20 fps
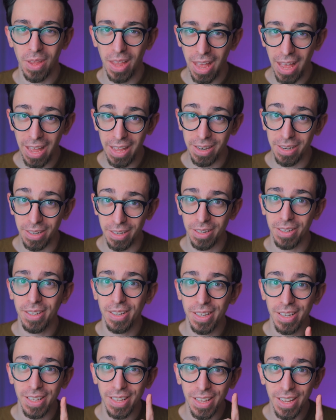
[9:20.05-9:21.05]
And
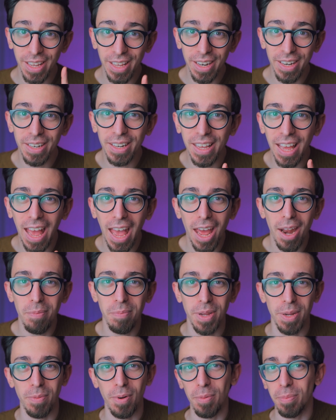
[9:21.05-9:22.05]
it can
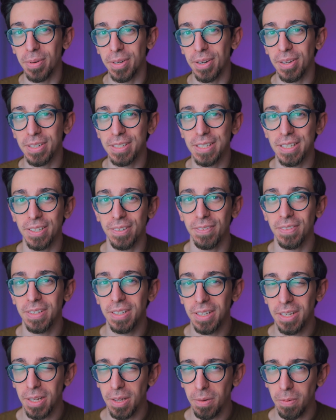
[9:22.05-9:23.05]
be more productive,
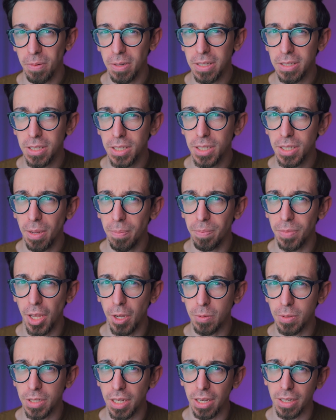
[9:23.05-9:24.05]
with some
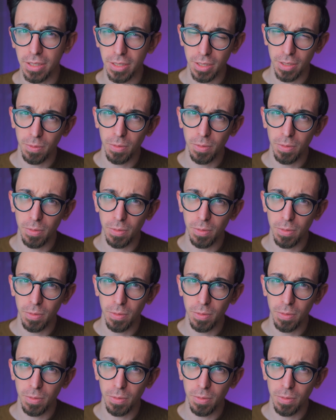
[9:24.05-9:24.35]
downsides.